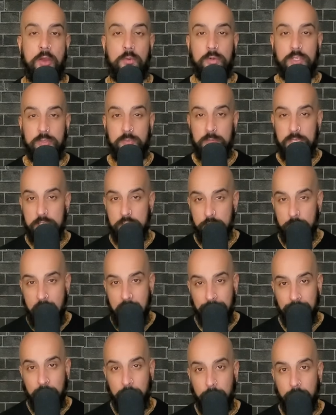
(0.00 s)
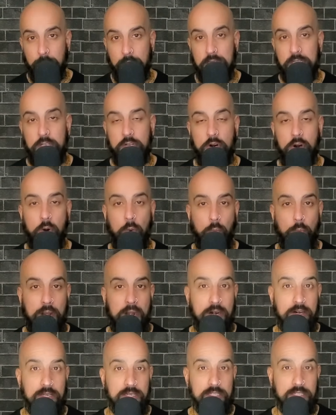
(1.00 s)
which means you have to bring your
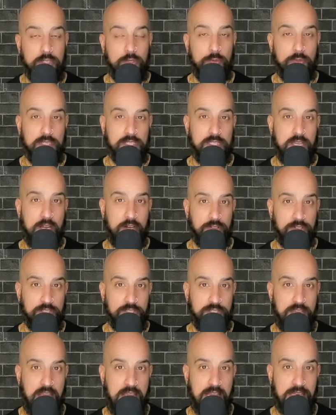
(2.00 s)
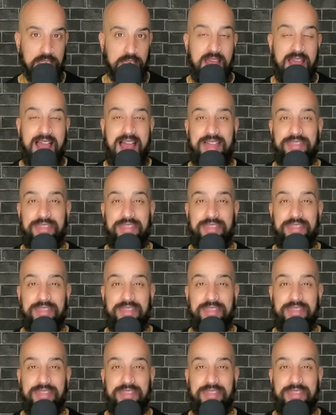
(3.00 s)
awareness to a subtle state.